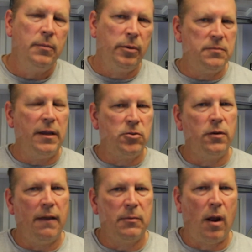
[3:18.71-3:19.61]
Please make sure
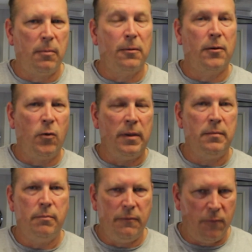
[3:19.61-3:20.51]
you have the proper equipment
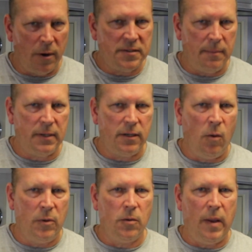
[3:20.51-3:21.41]
before attempting to
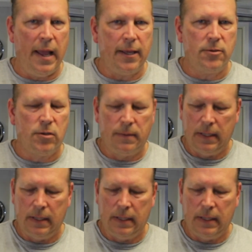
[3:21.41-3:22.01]
open your package.